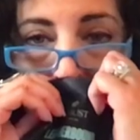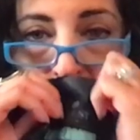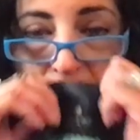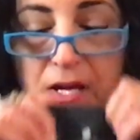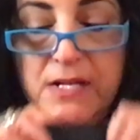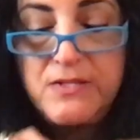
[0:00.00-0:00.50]

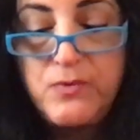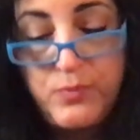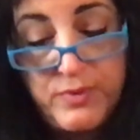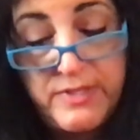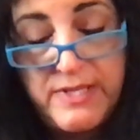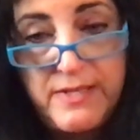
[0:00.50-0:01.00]
It's
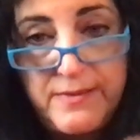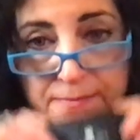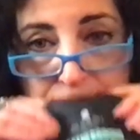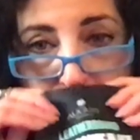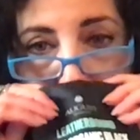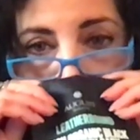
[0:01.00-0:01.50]

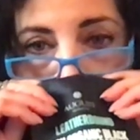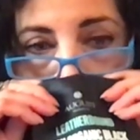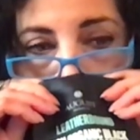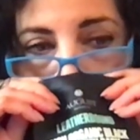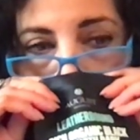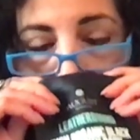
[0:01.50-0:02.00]

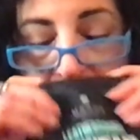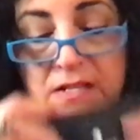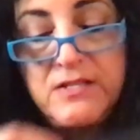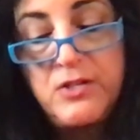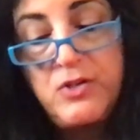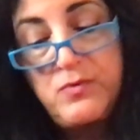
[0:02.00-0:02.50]

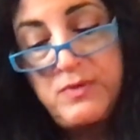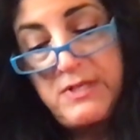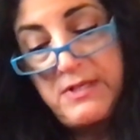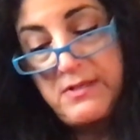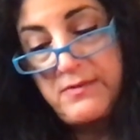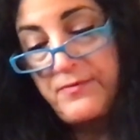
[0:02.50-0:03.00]
a
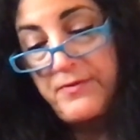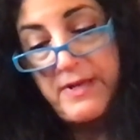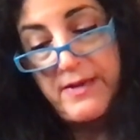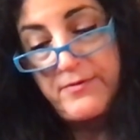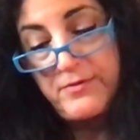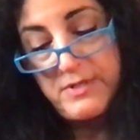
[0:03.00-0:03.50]
unique
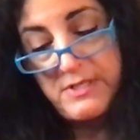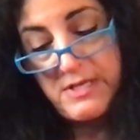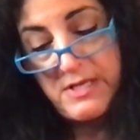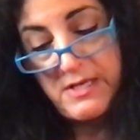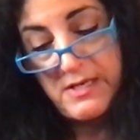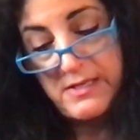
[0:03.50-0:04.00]
flavored
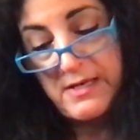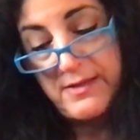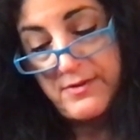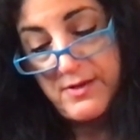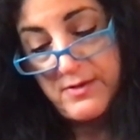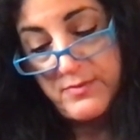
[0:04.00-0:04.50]
tea, and I
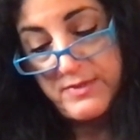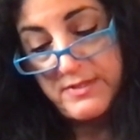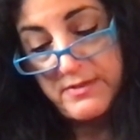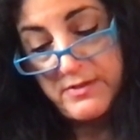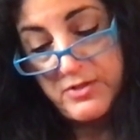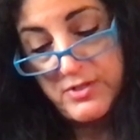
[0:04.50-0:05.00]
thought it was
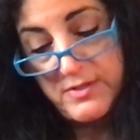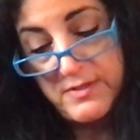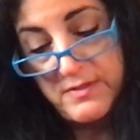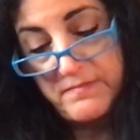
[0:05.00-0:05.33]
delicious.